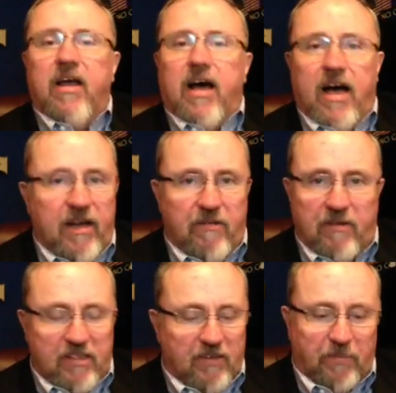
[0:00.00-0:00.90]

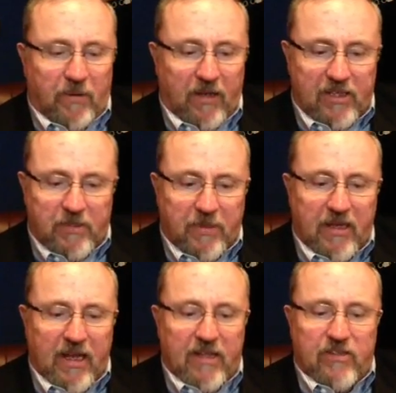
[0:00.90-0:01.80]
hundreds of
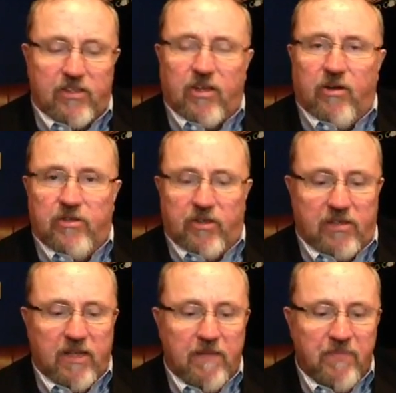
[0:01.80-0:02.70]
policemen and soldiers